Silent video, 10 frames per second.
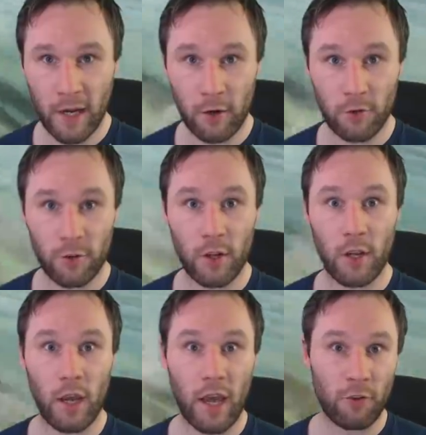players
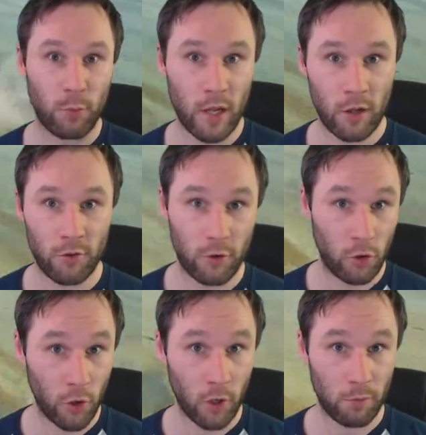as well
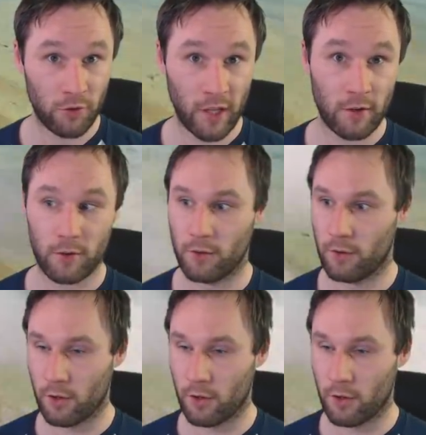as not upset